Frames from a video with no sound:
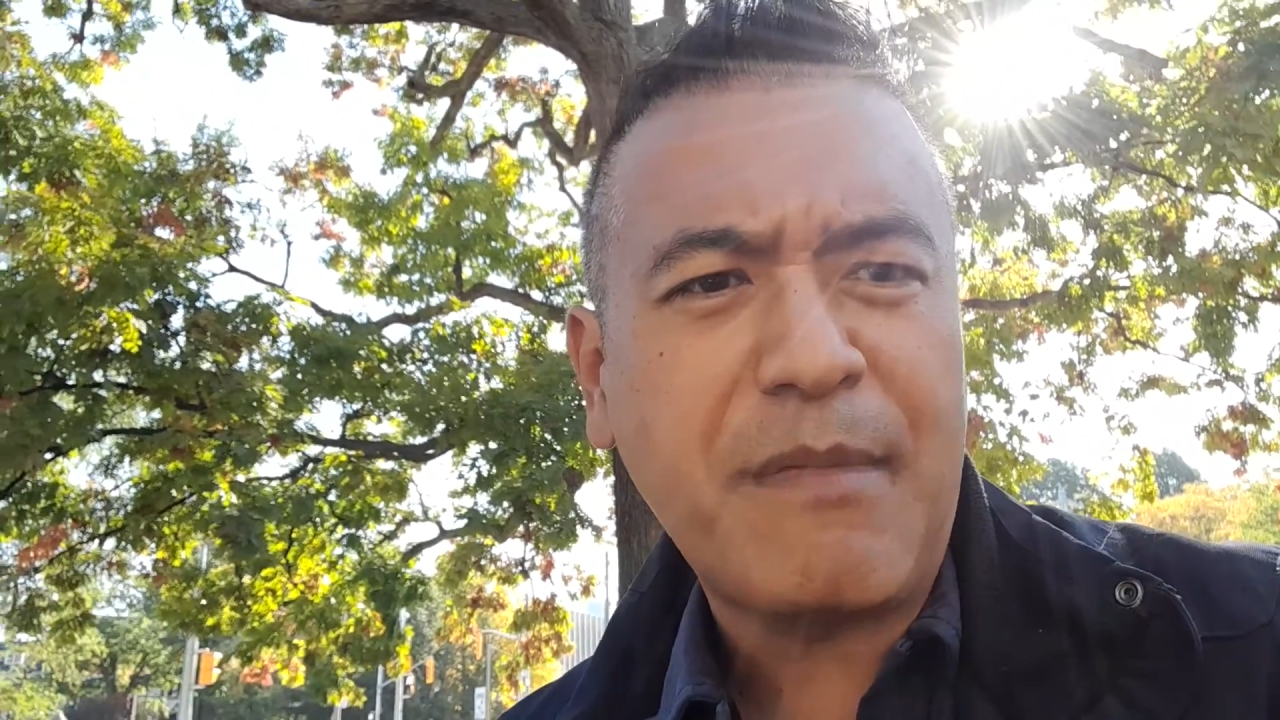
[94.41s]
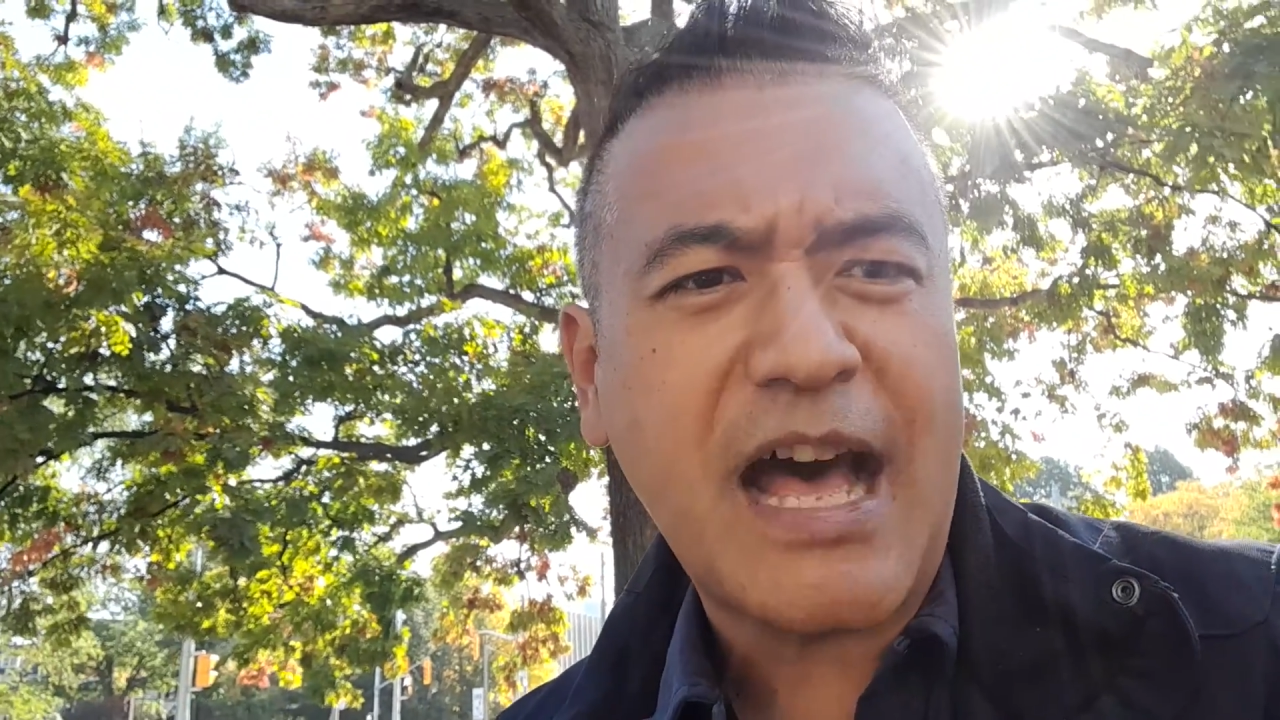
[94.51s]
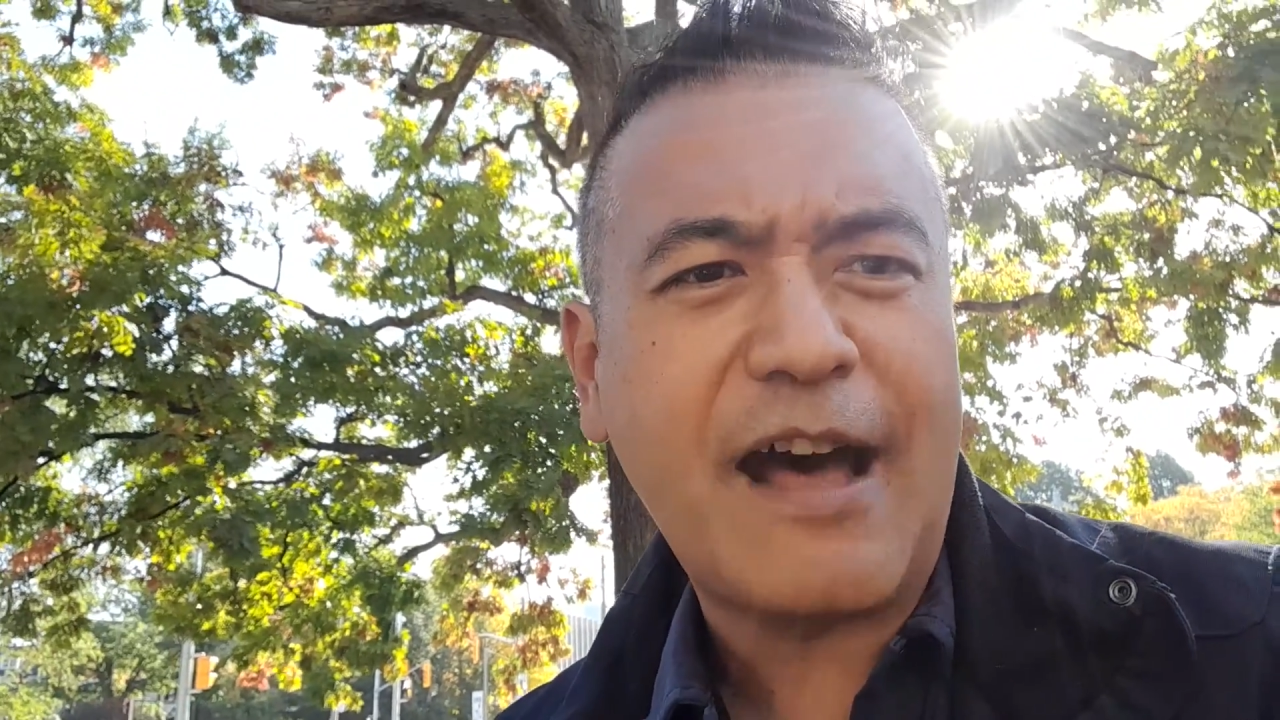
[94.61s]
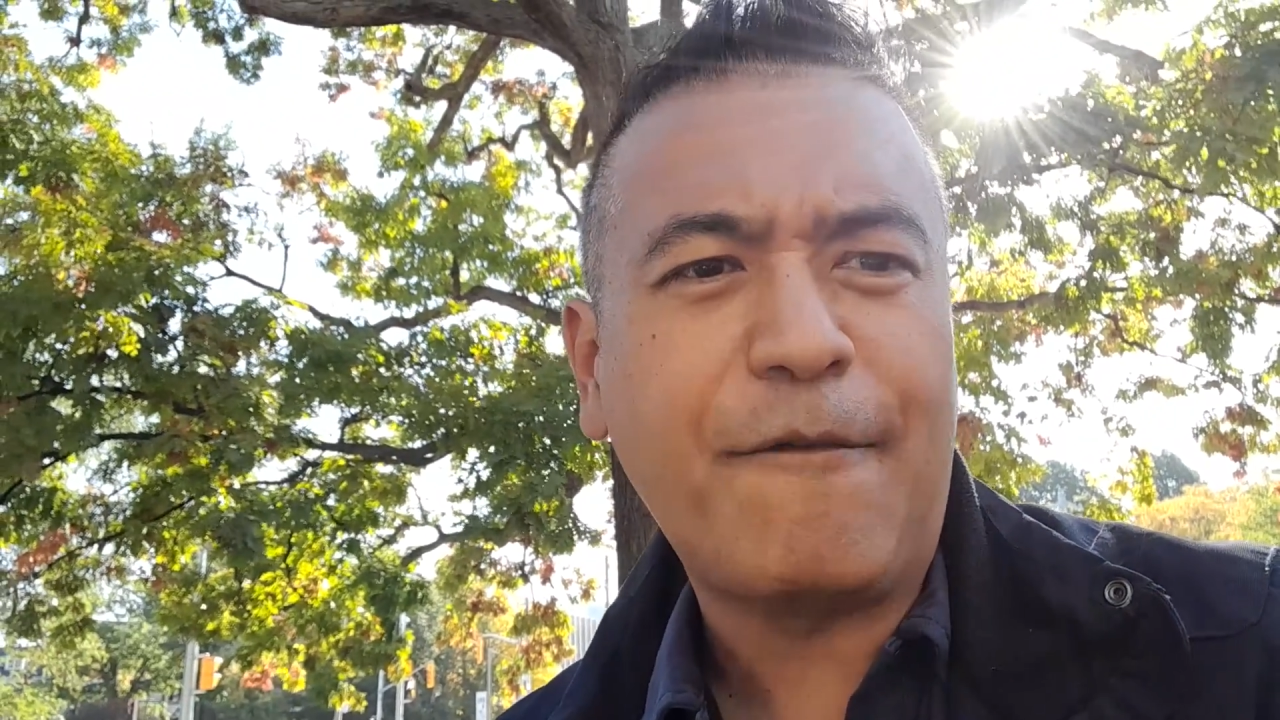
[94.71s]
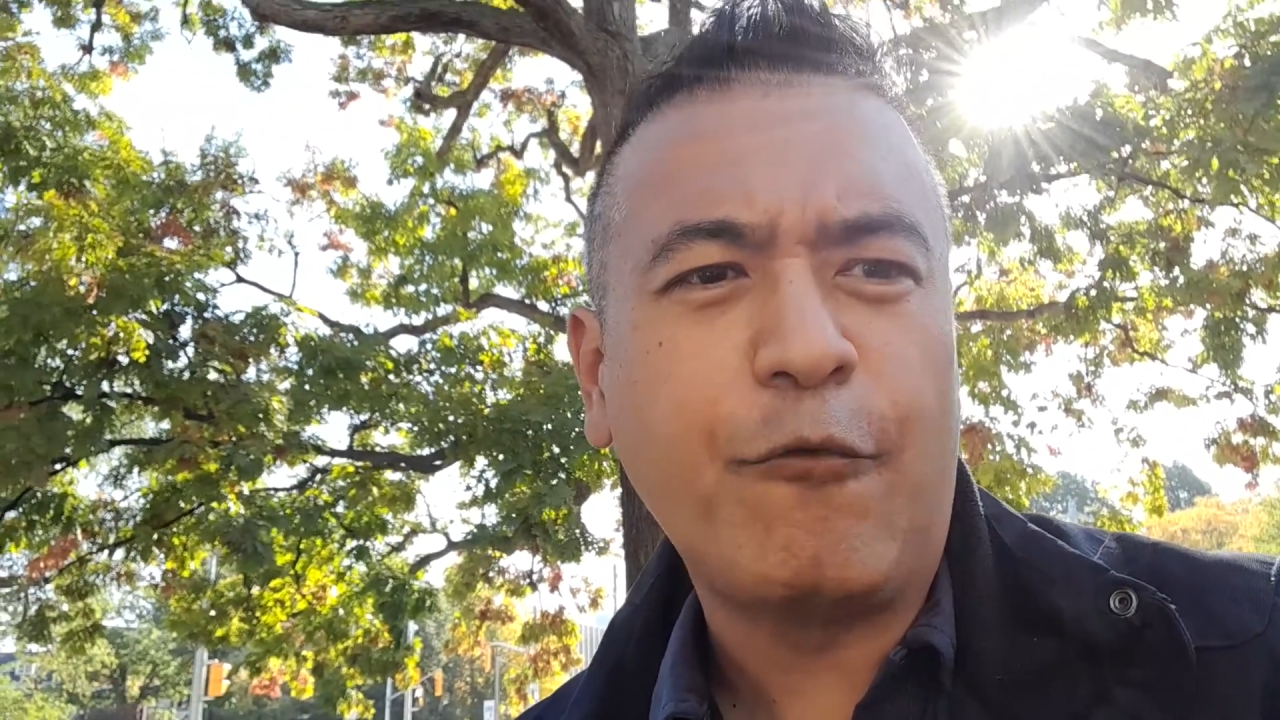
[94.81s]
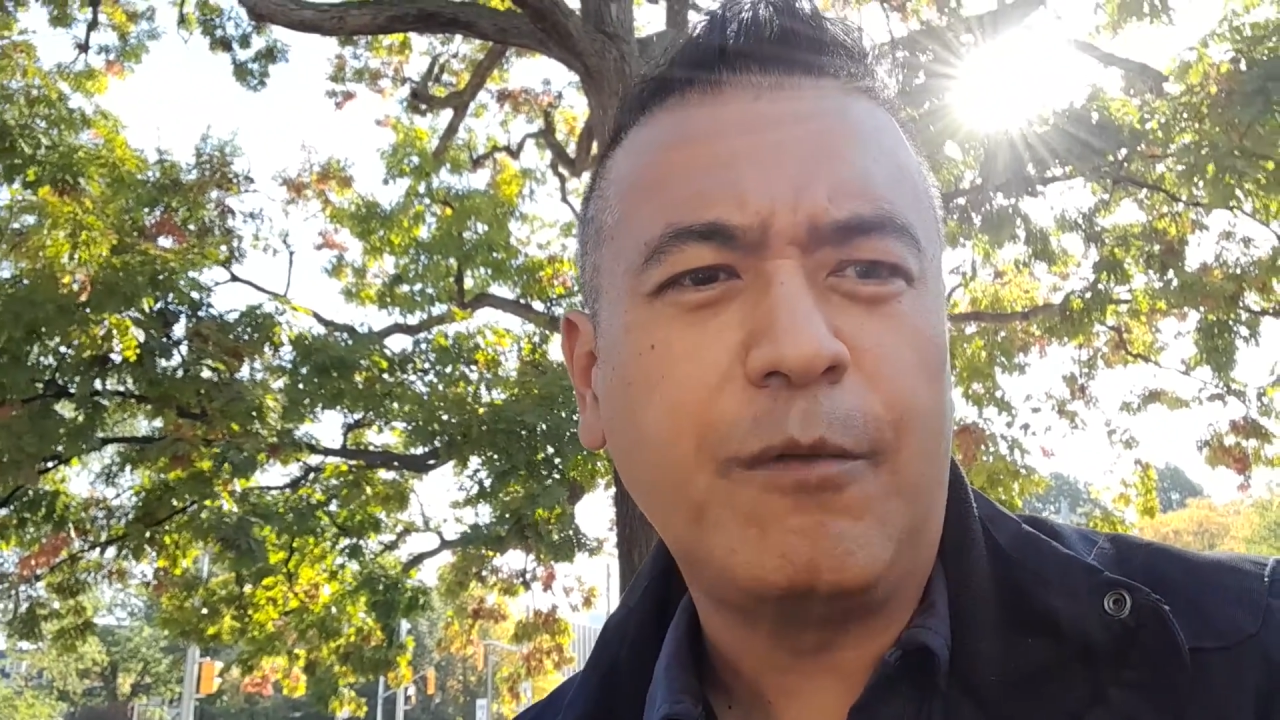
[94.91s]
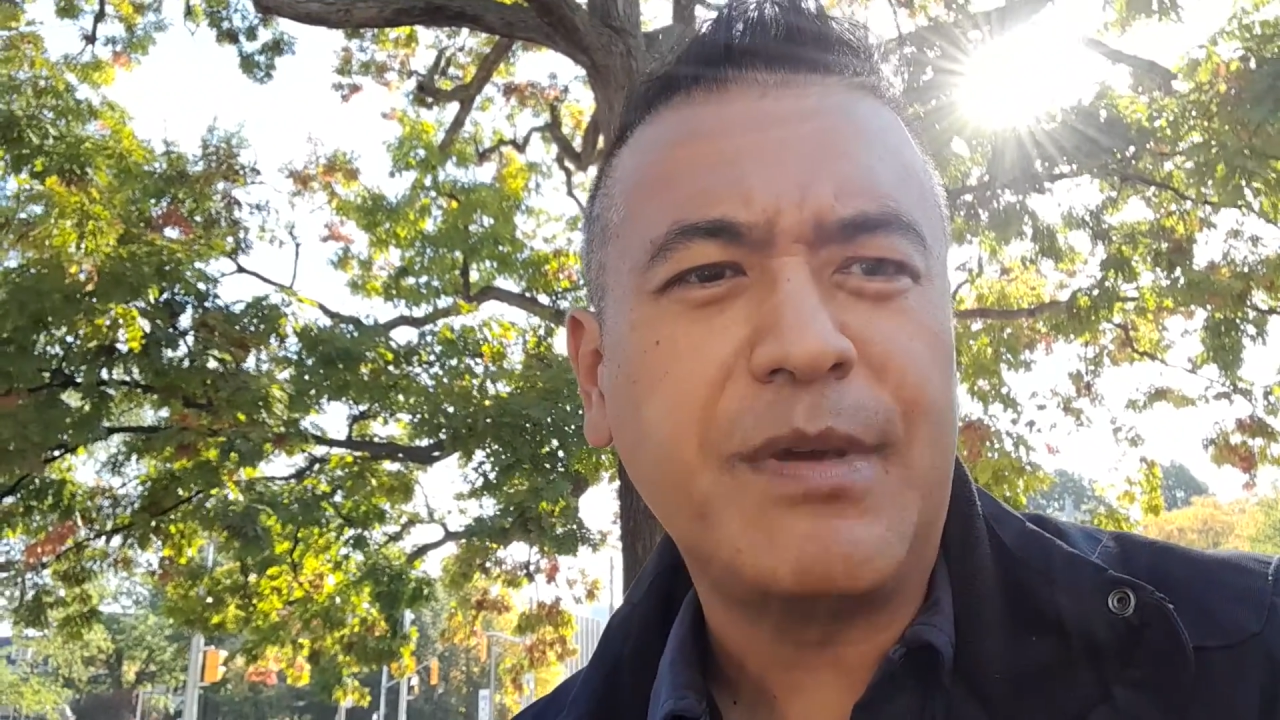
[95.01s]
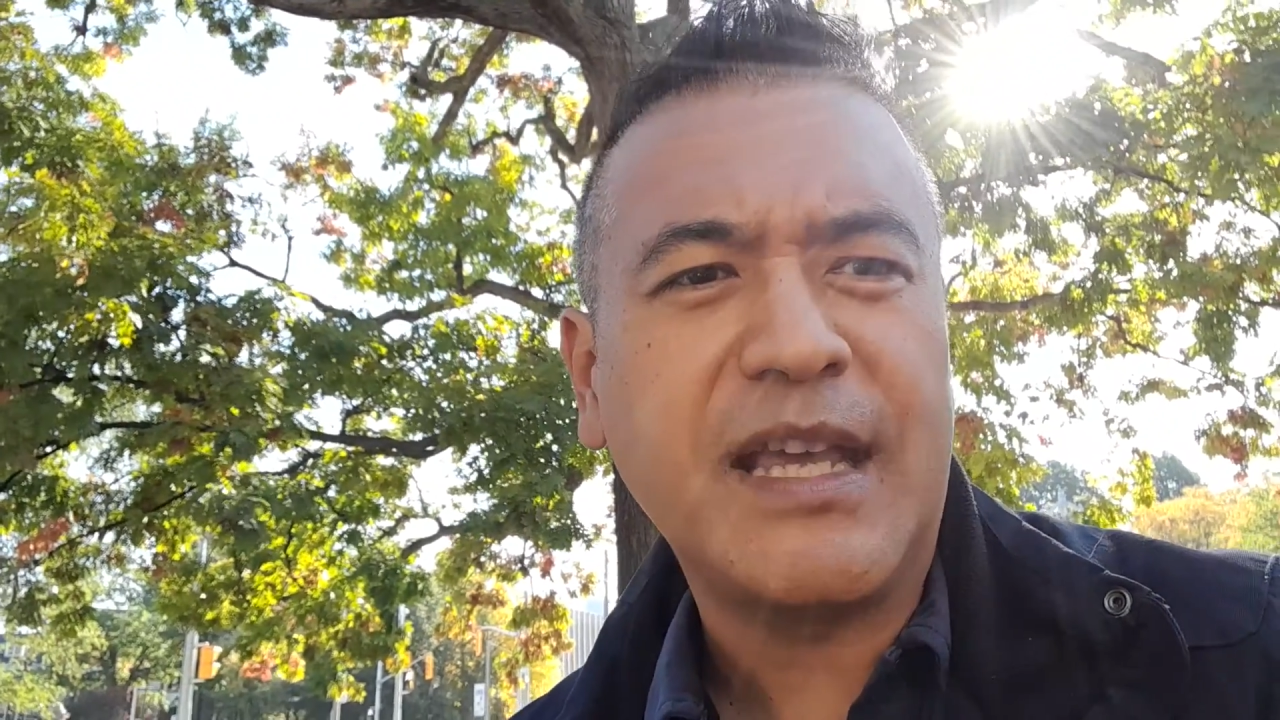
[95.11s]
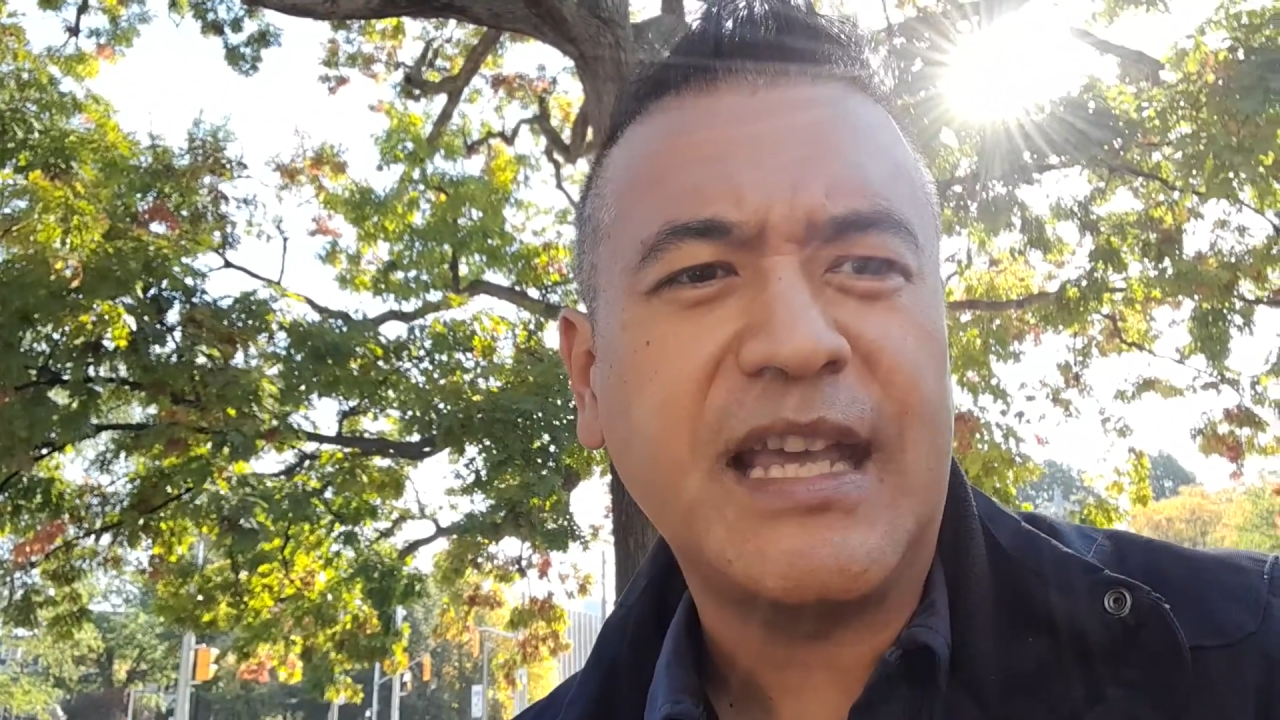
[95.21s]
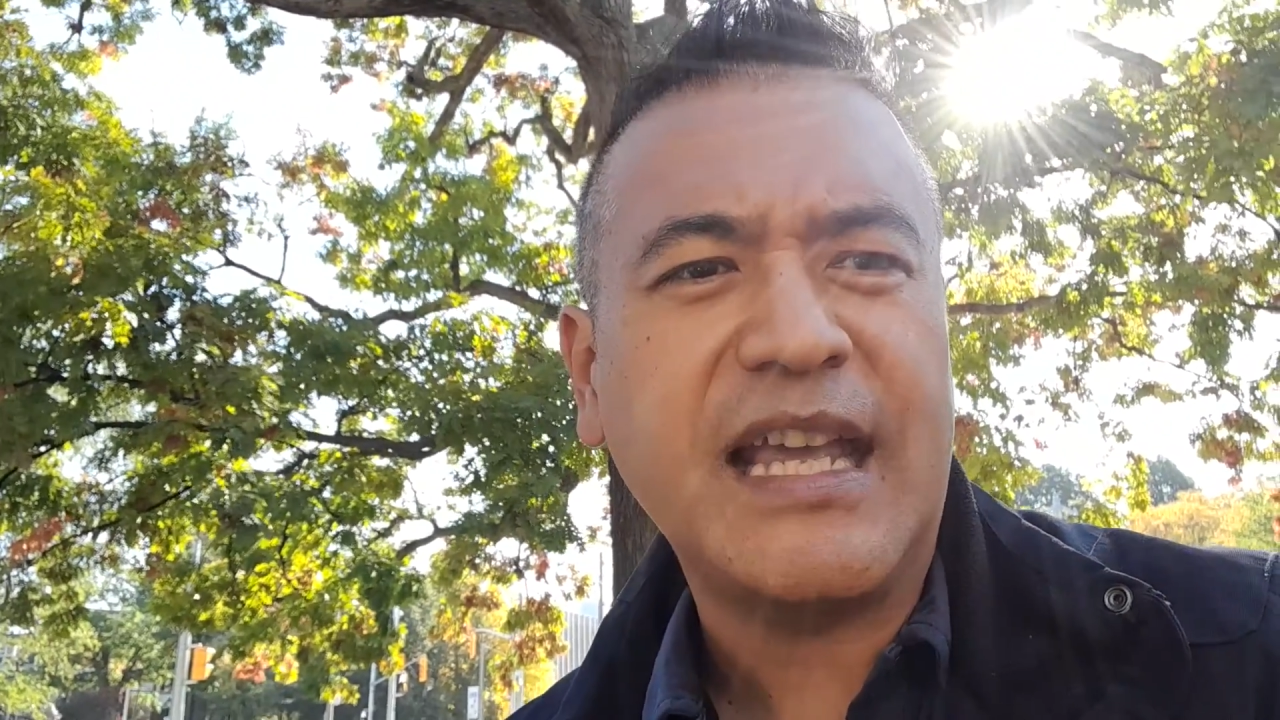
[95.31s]
half will
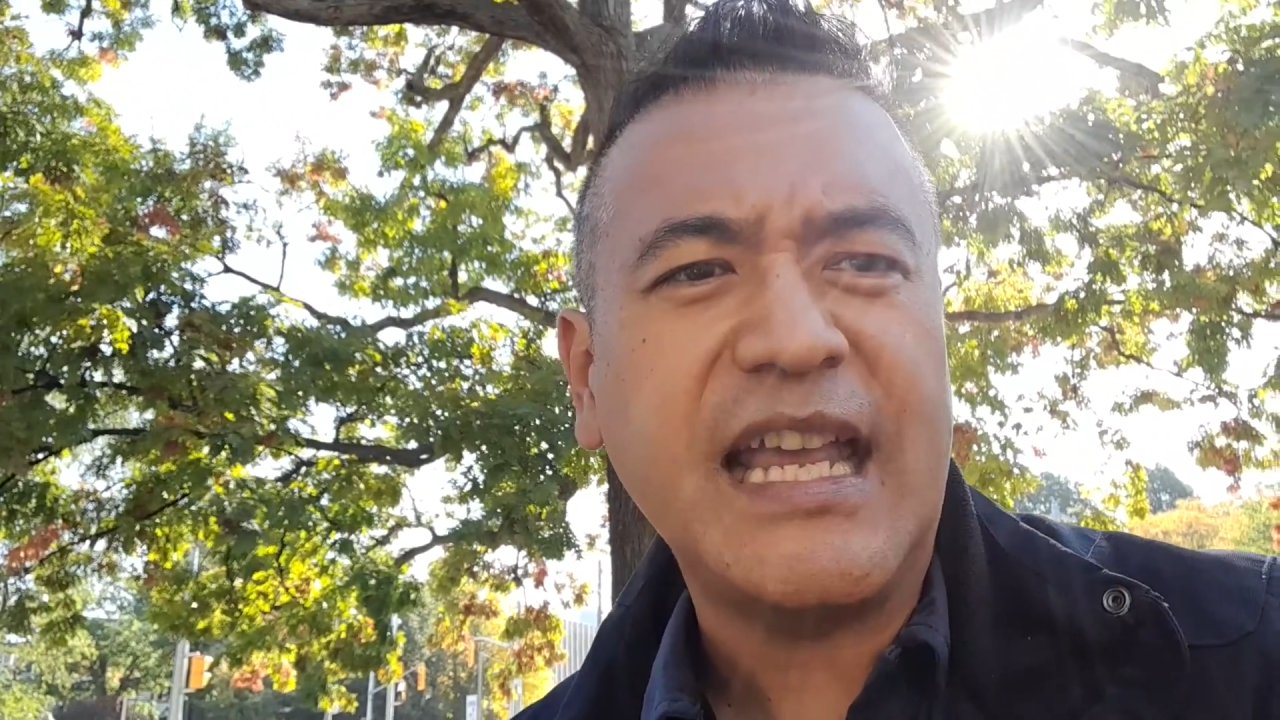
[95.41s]
be